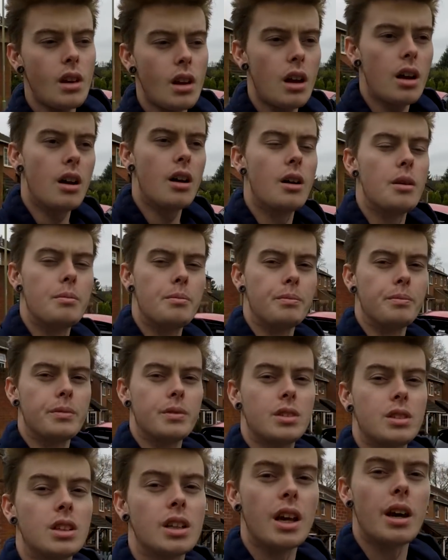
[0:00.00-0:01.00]

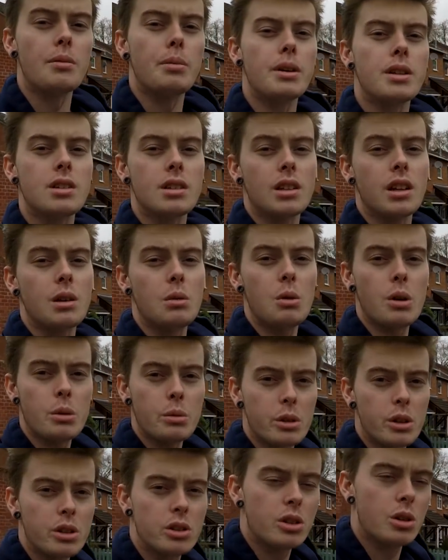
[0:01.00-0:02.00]
So yeah, basically what I'm
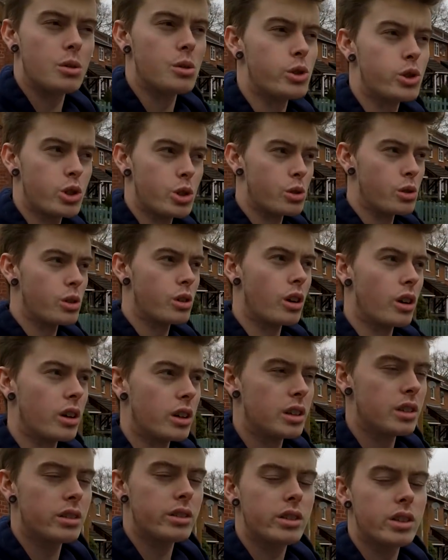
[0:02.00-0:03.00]
going to do is show you
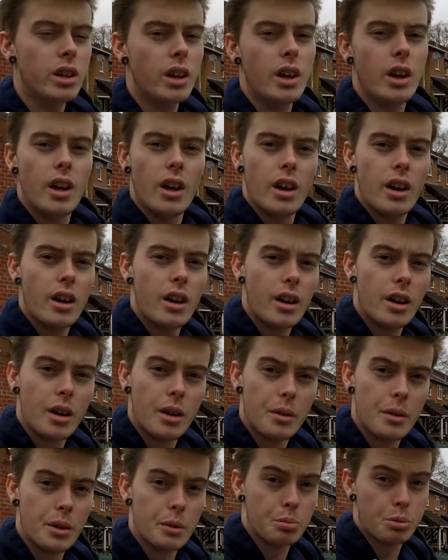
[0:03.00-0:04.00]
guys
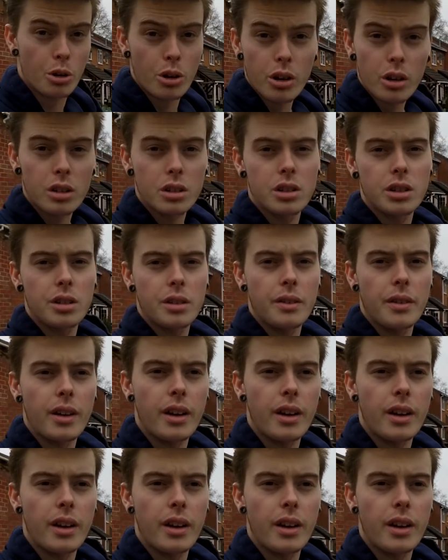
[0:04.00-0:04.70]
the product,